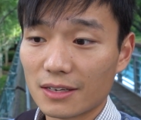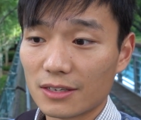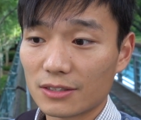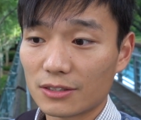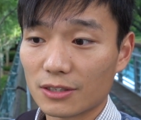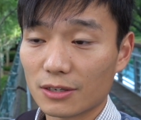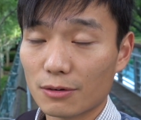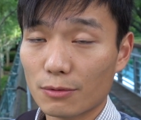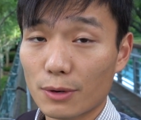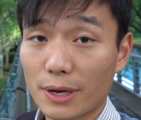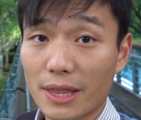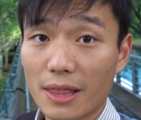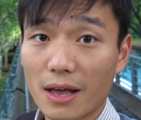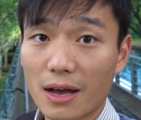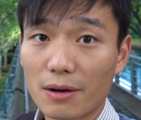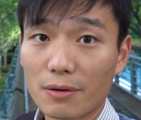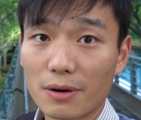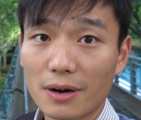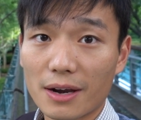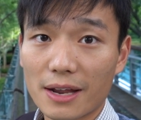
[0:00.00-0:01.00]
So when
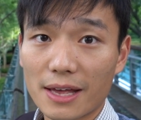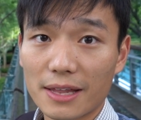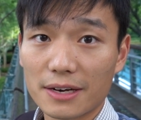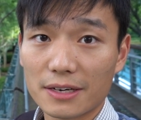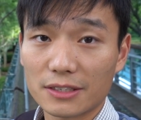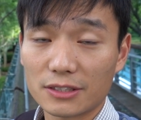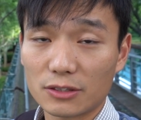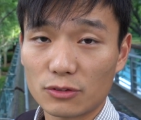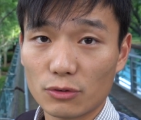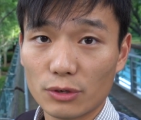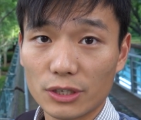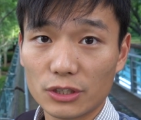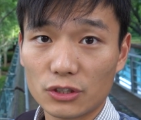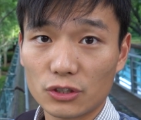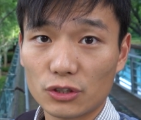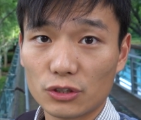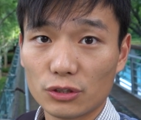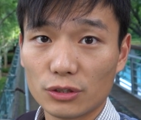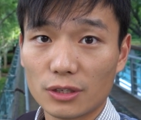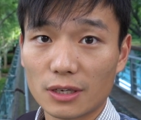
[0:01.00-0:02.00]
our letters
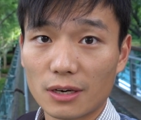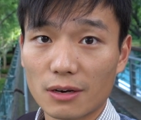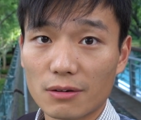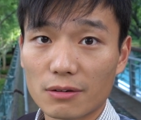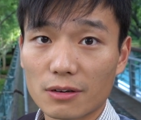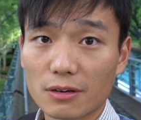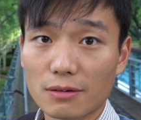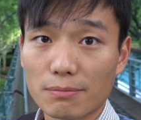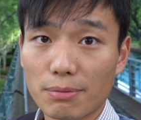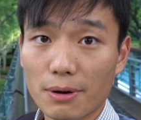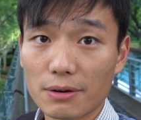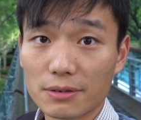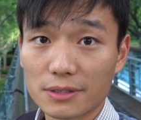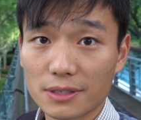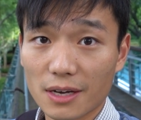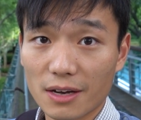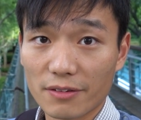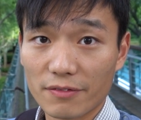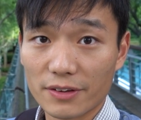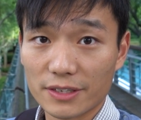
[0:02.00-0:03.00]
reach to the local
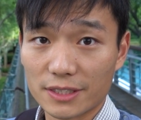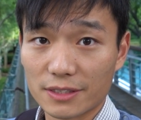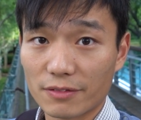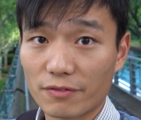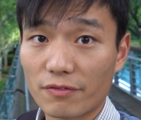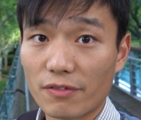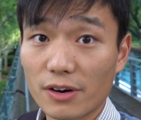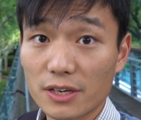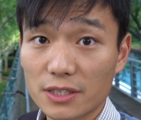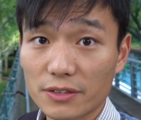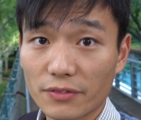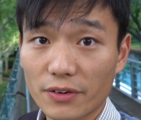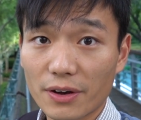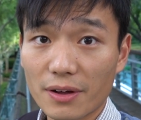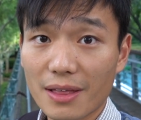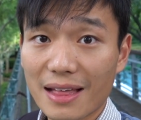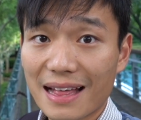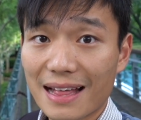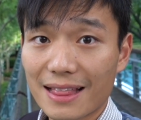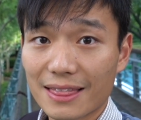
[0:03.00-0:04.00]
post office, first of
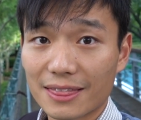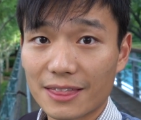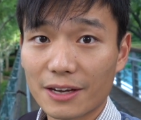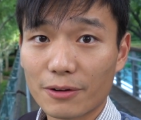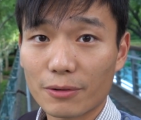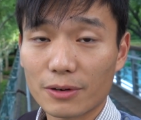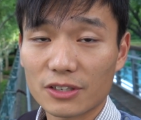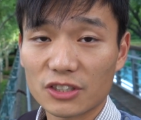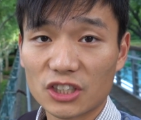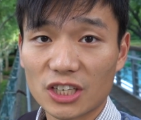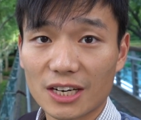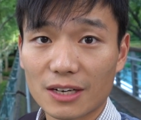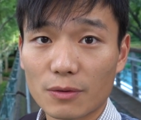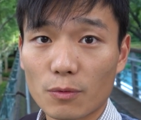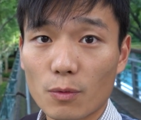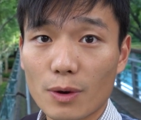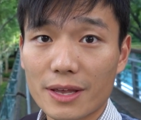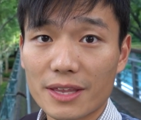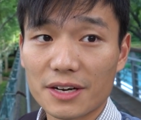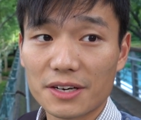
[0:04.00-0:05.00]
all, they will check
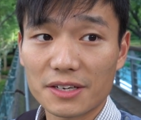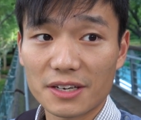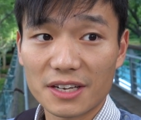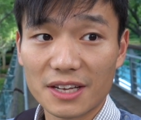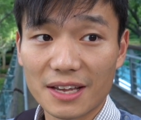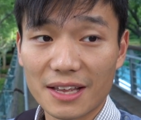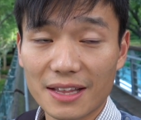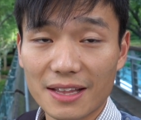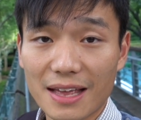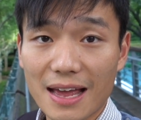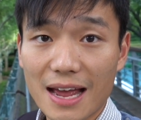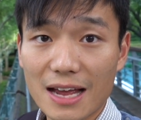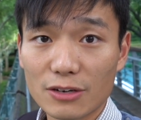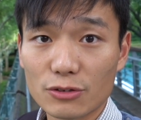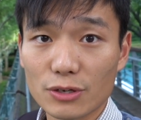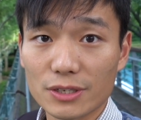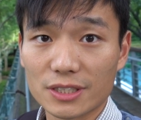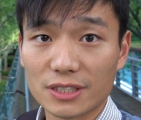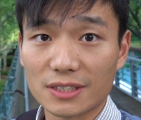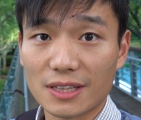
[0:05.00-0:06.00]
whether the
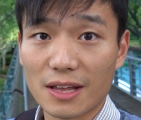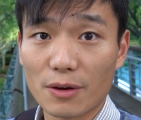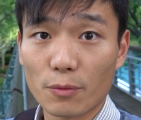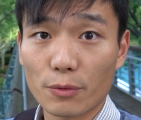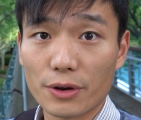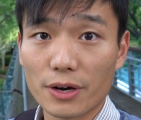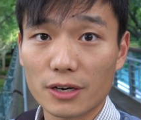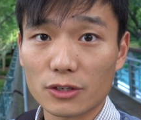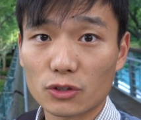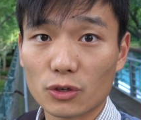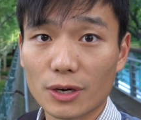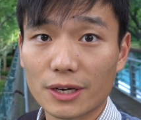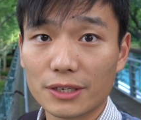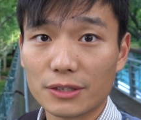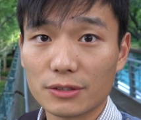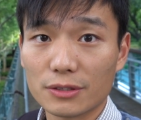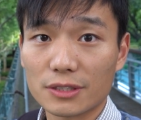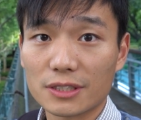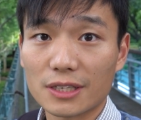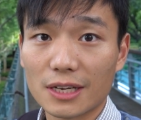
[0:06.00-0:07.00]
address that we are trying
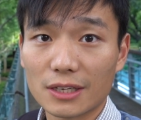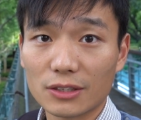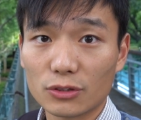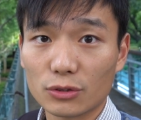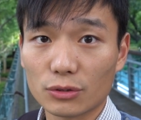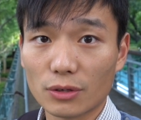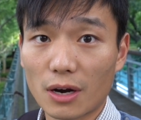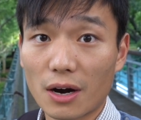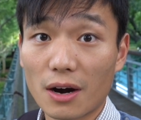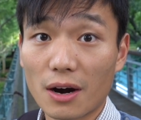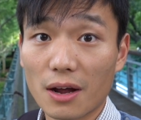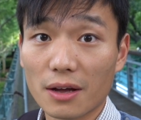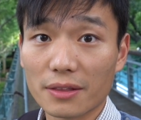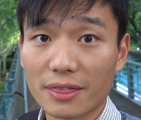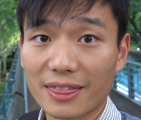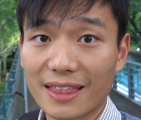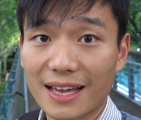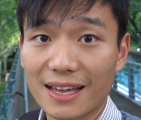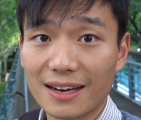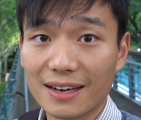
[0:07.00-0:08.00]
to send to are
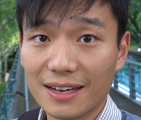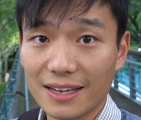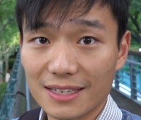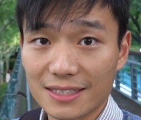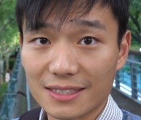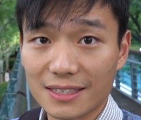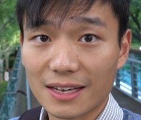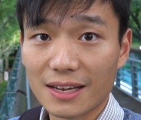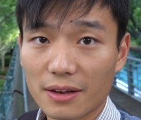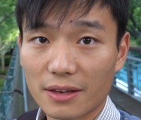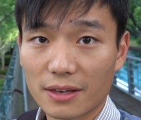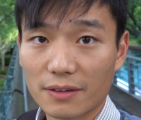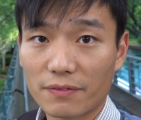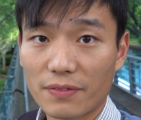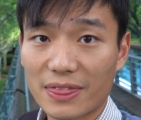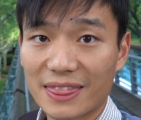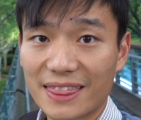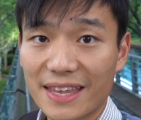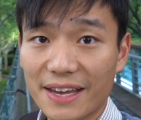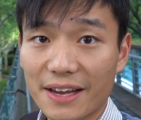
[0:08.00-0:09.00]
on that list. If
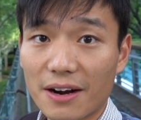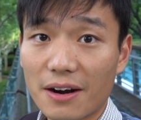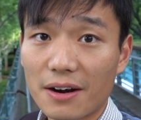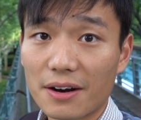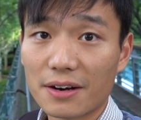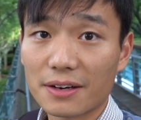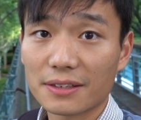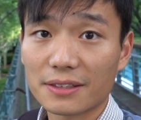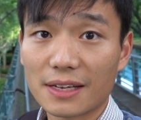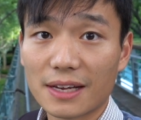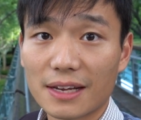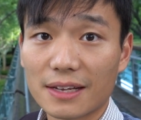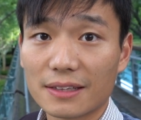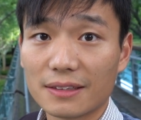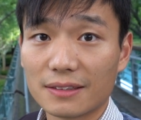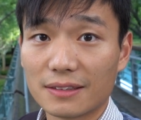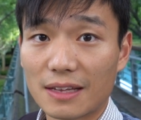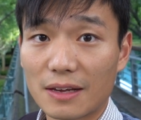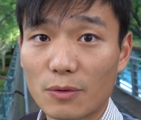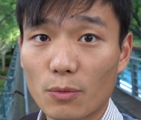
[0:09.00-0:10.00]
they are,
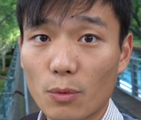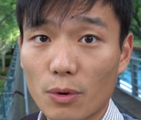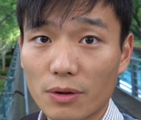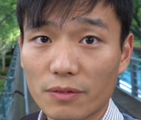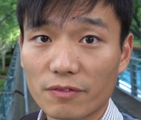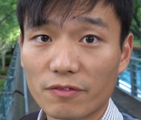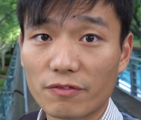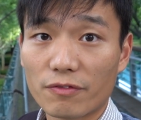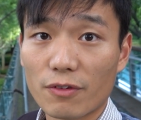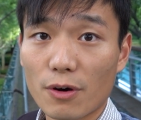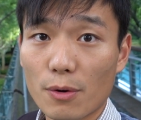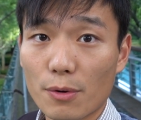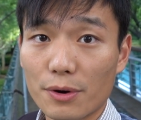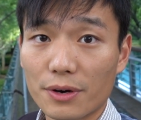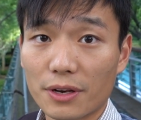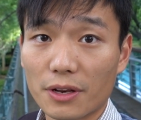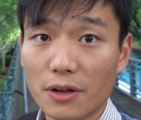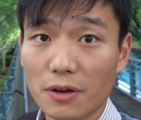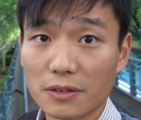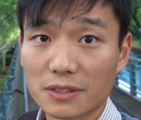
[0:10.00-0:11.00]
then they won't
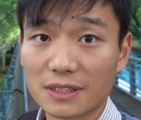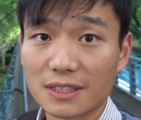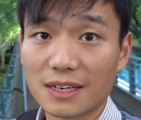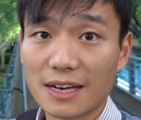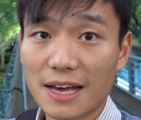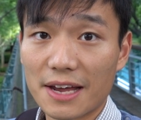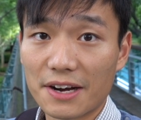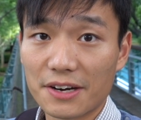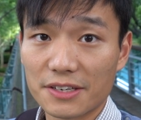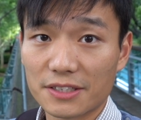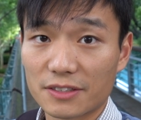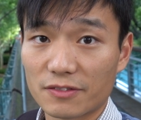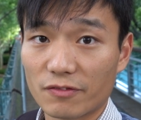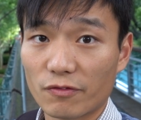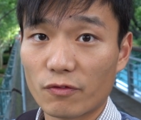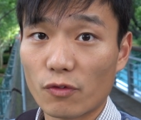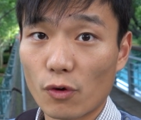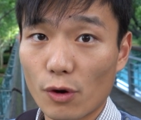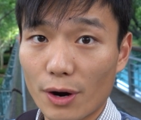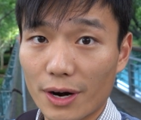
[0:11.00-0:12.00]
forward those letters
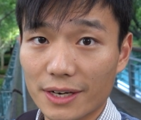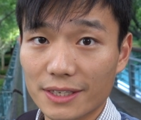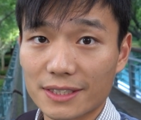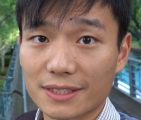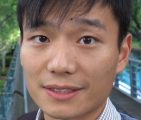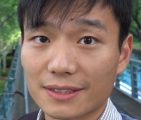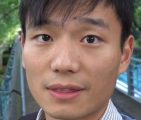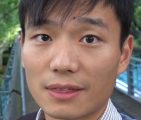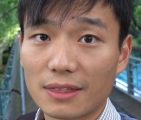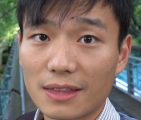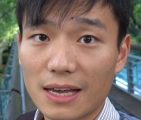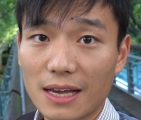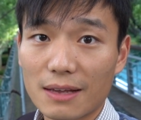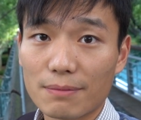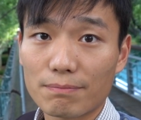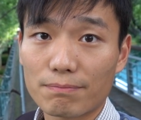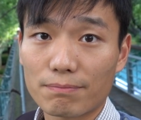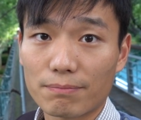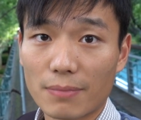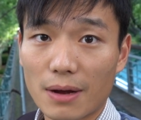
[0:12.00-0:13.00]
for us.
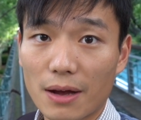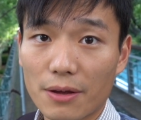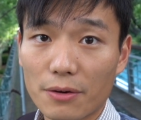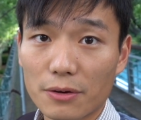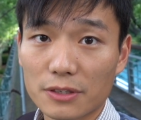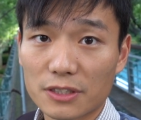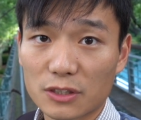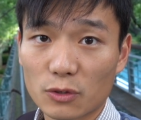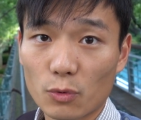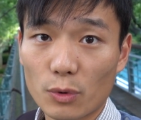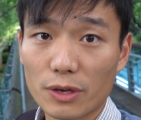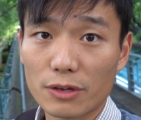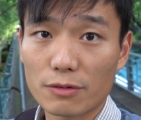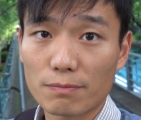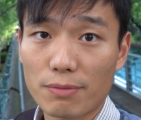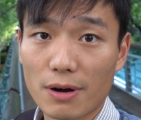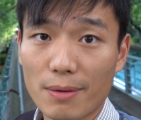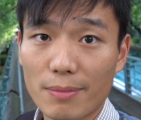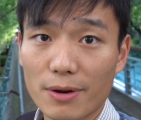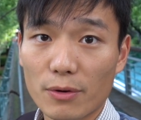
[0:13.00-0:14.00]
Then on your screen, you
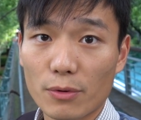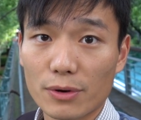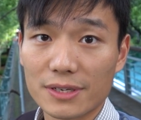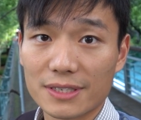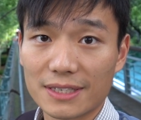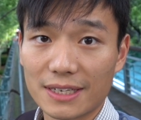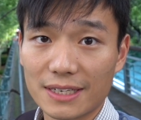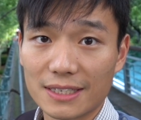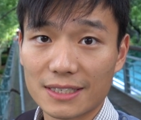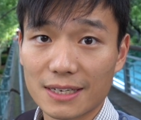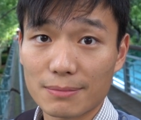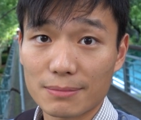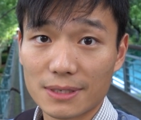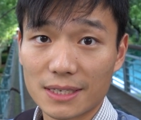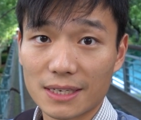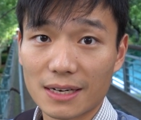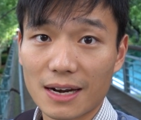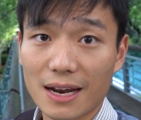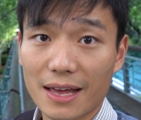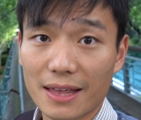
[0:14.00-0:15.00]
probably will see
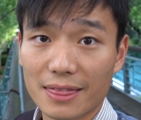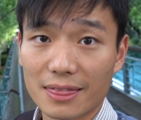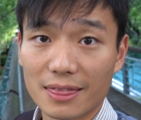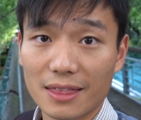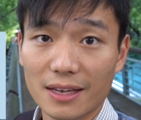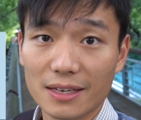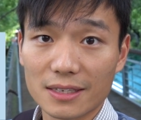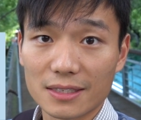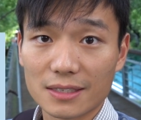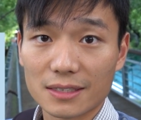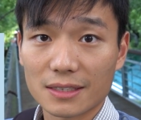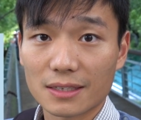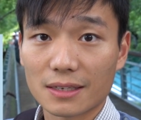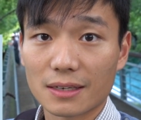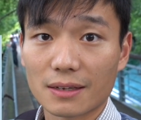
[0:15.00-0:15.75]
something like this.